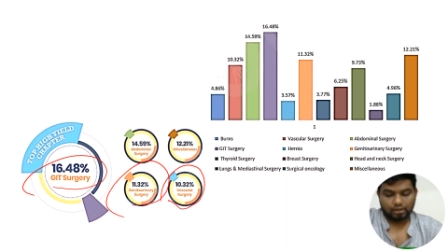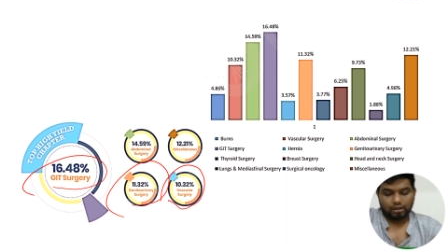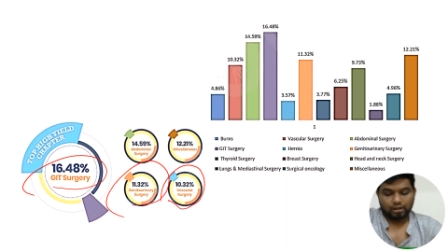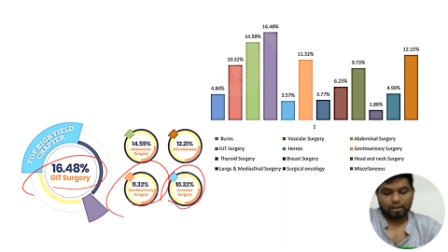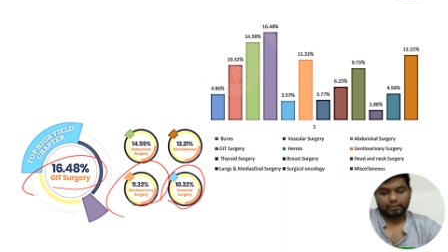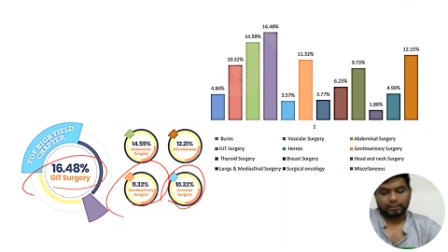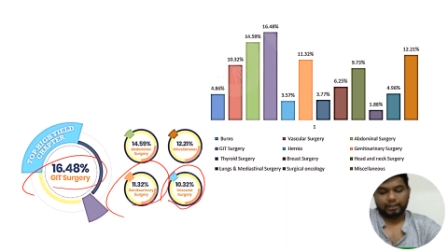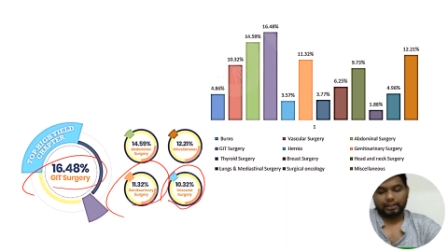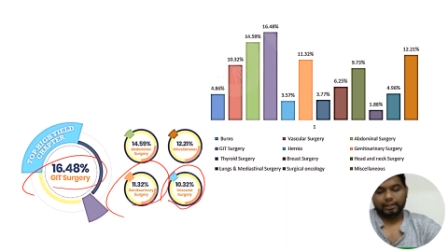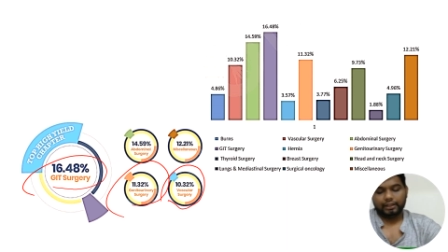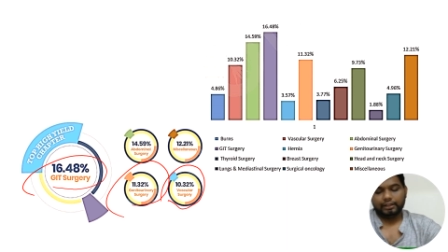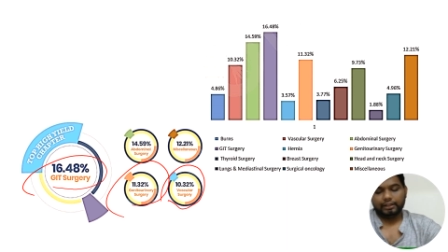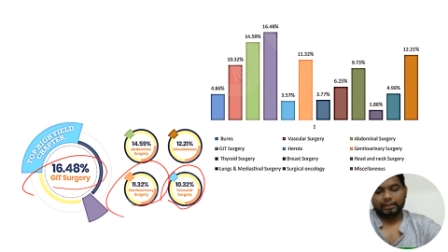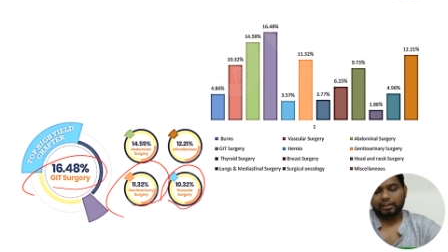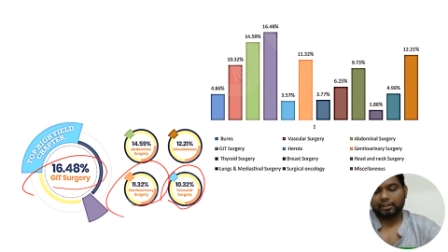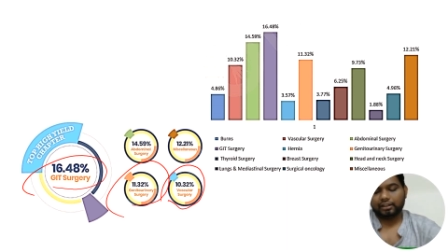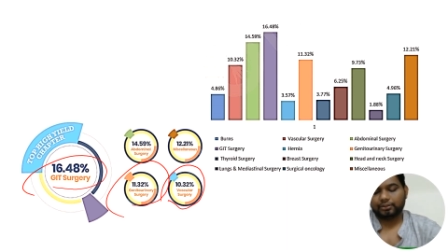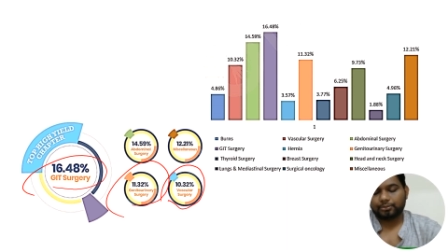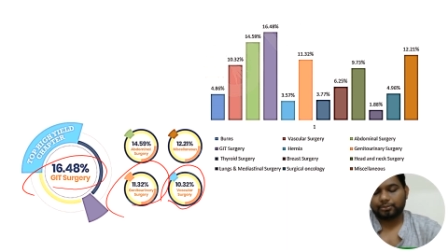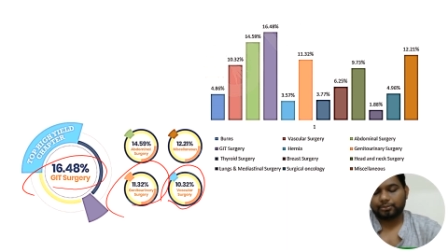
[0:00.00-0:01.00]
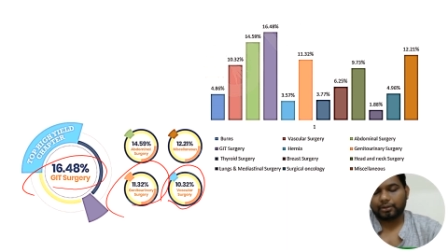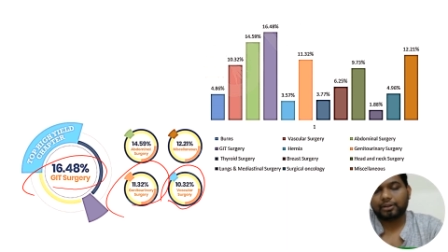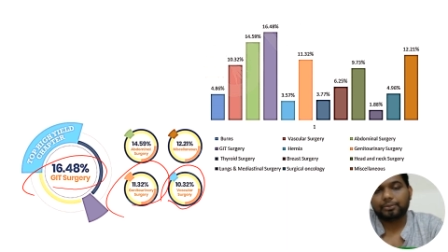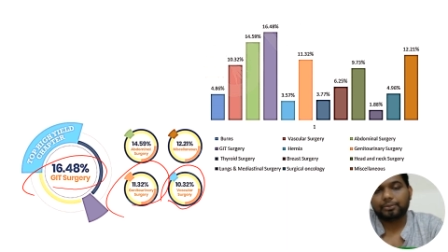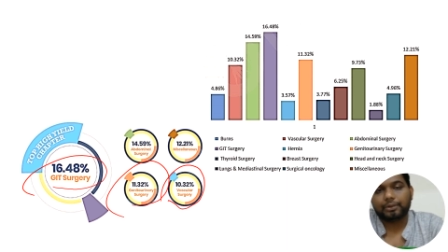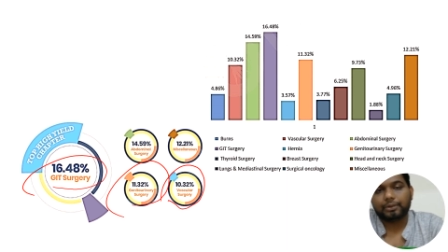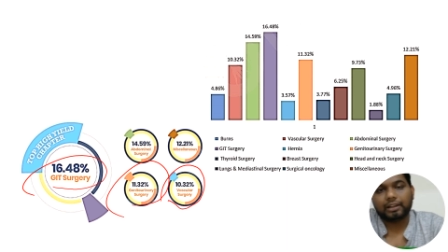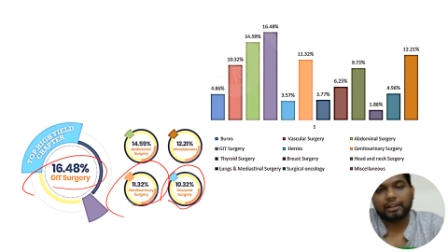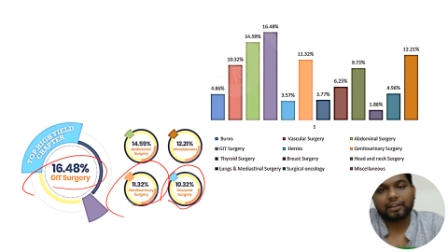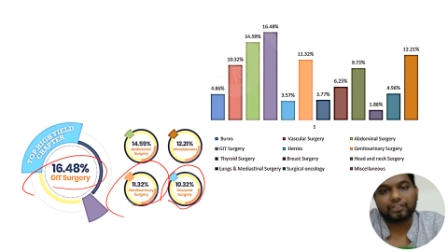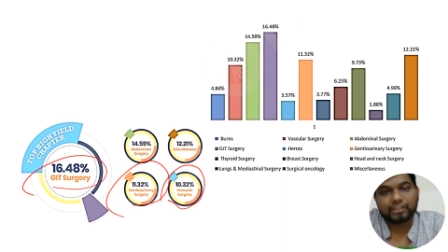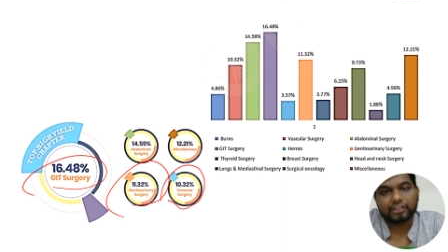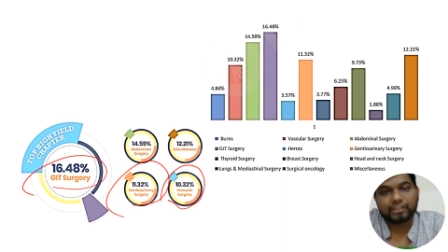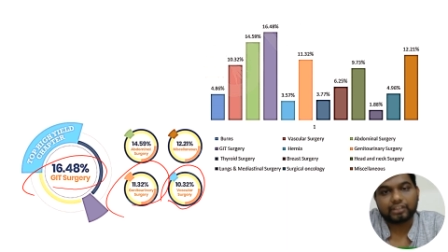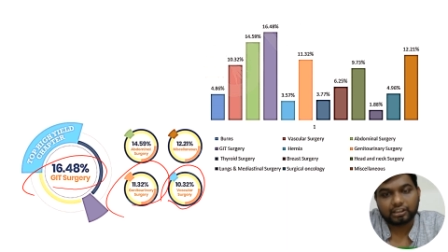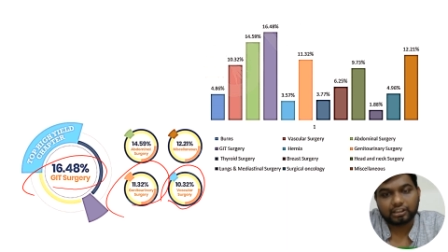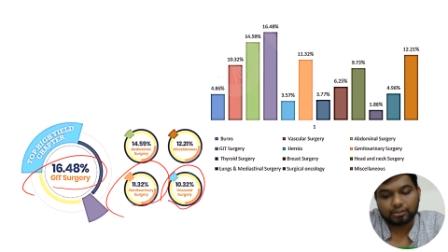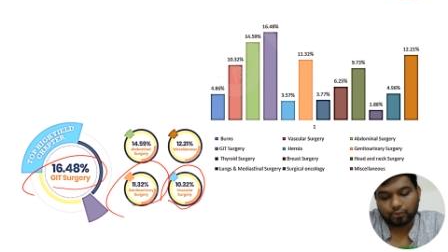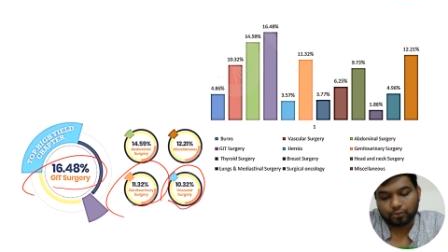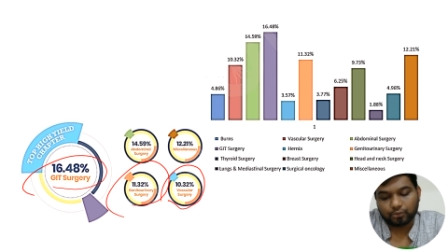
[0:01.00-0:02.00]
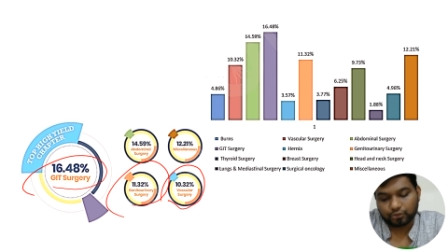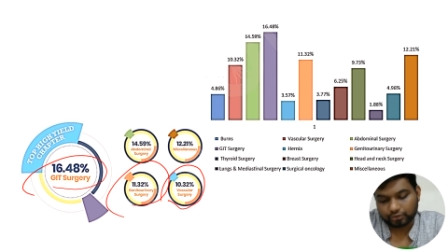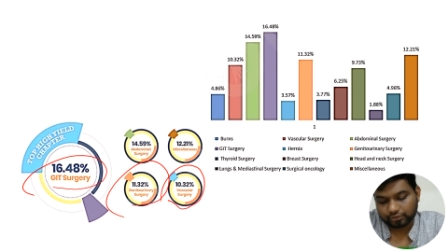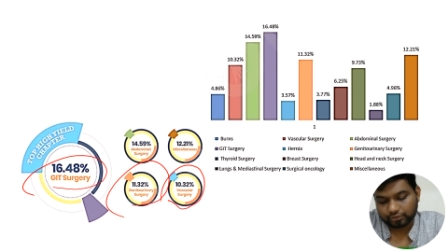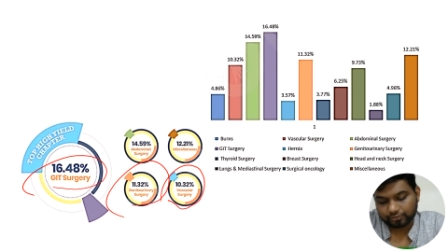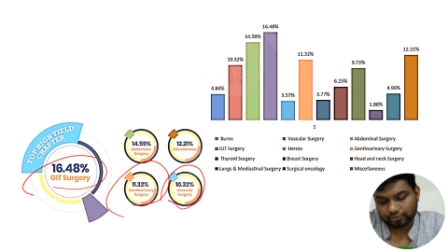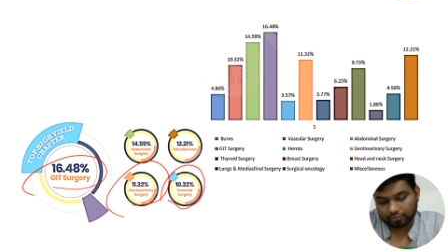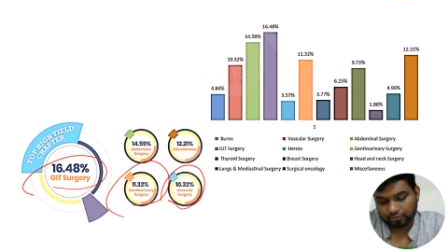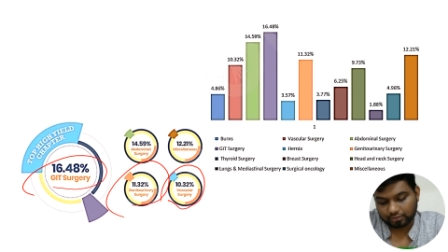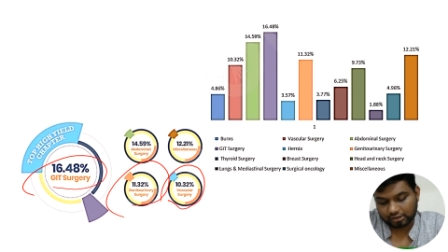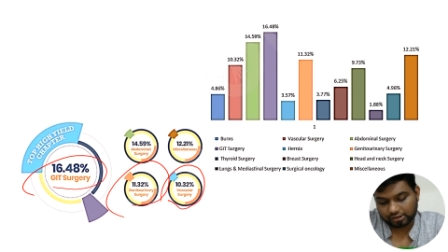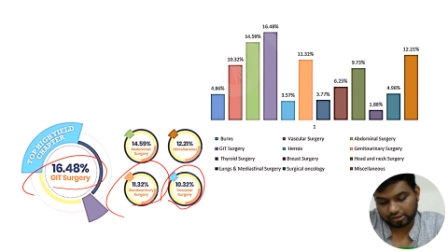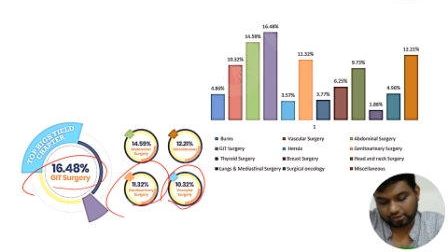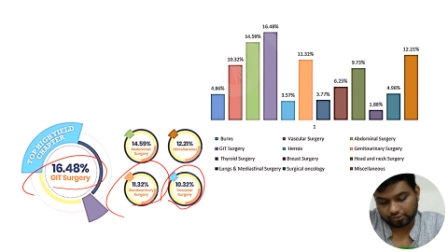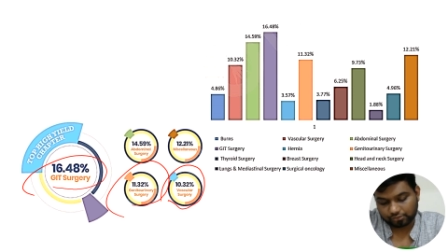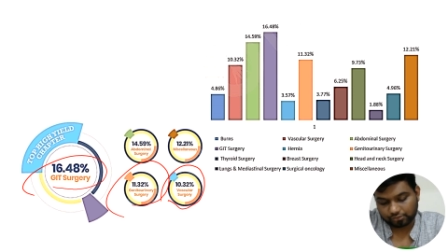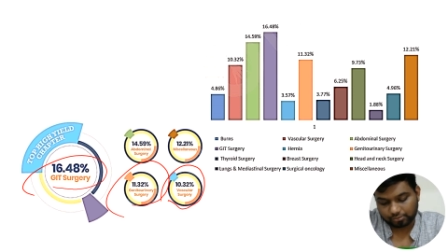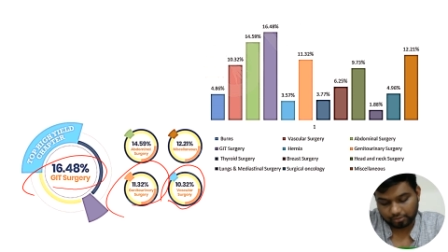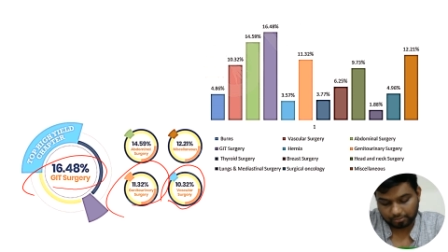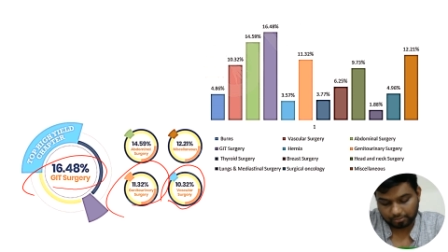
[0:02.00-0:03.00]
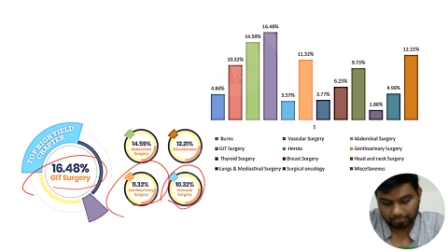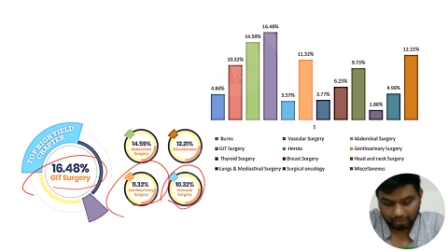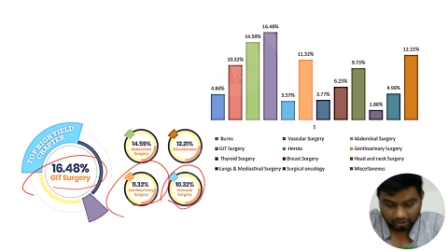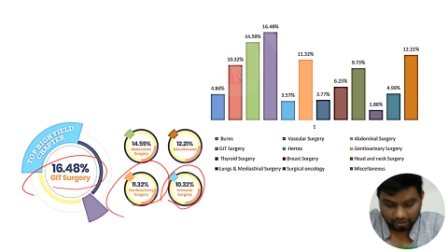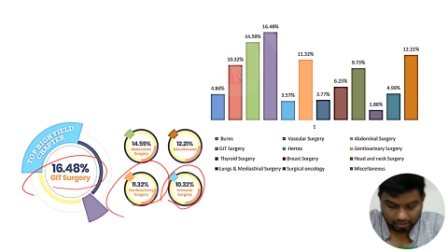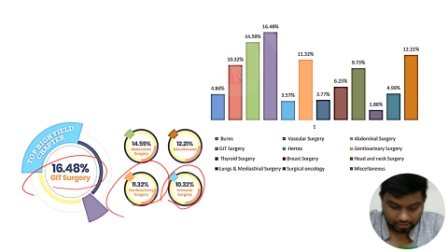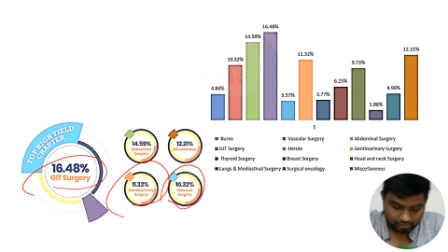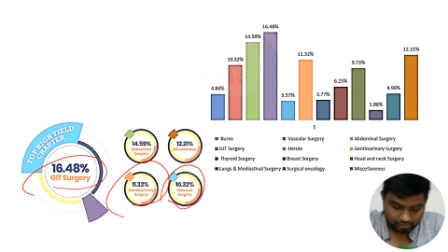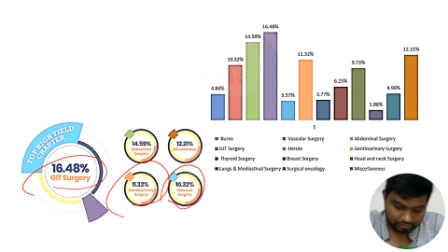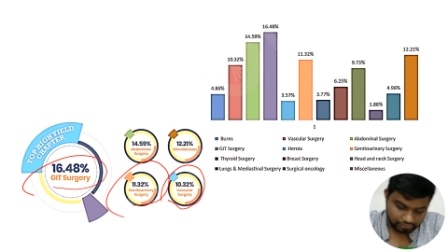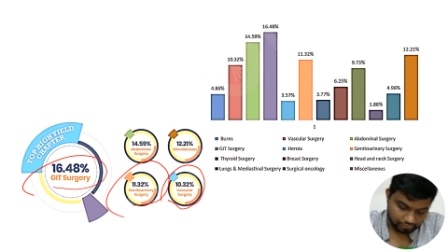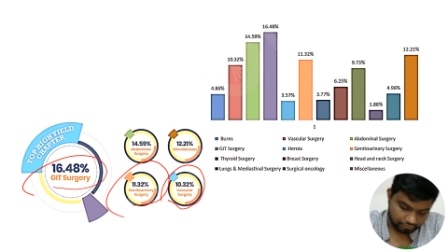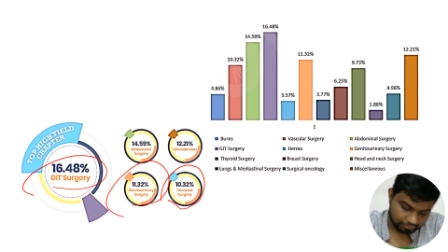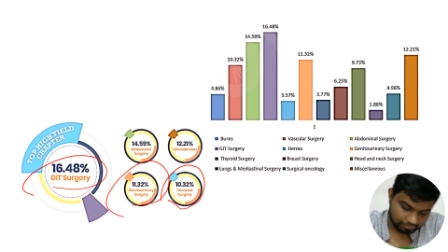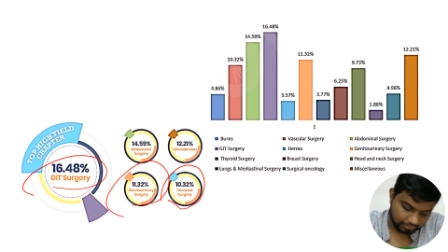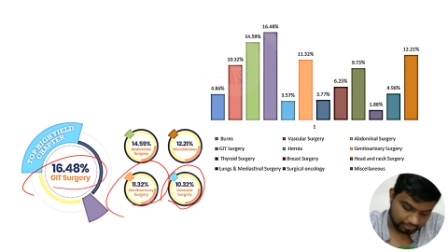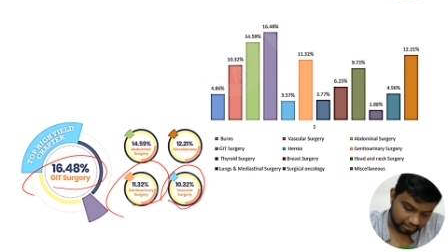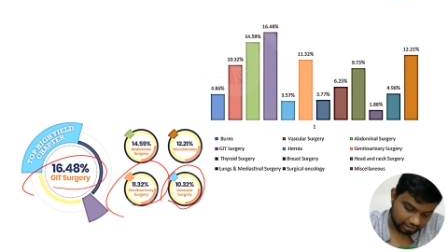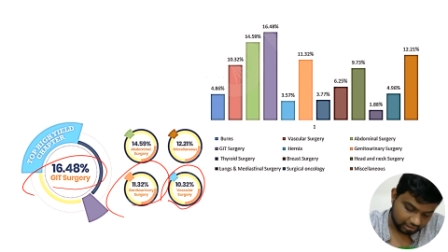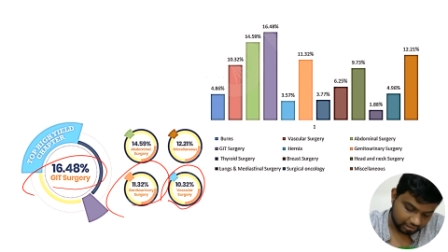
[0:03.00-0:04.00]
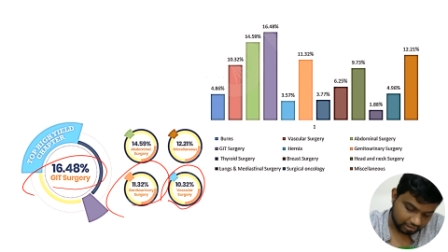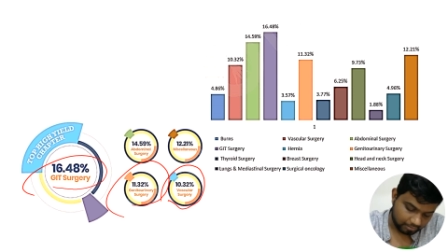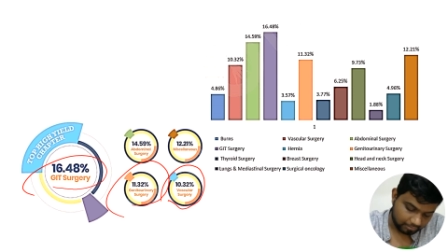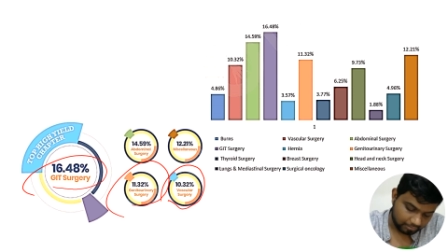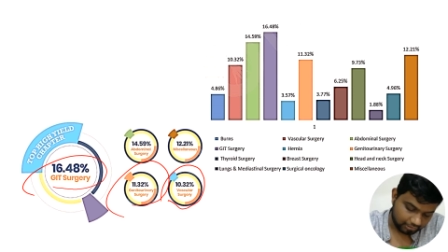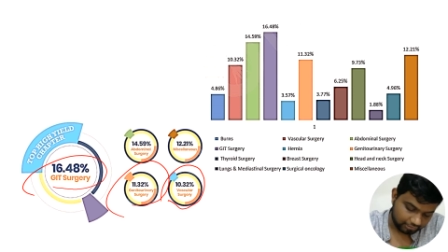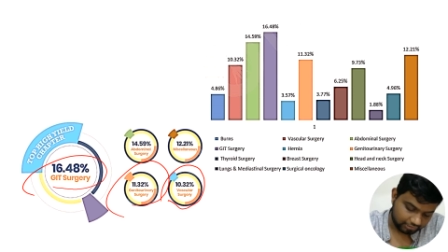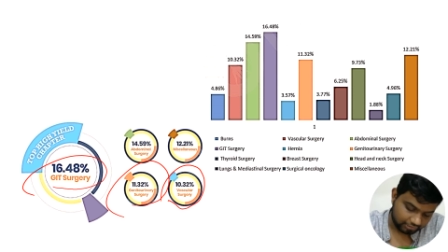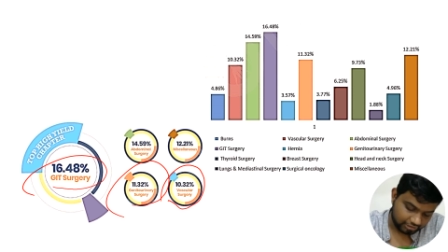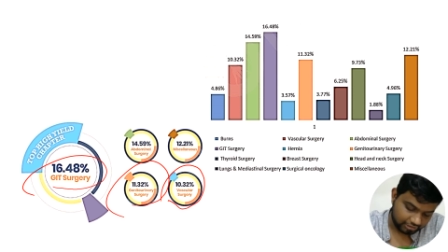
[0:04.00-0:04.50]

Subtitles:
are the areas where we have seen most of the questions from. So speaking about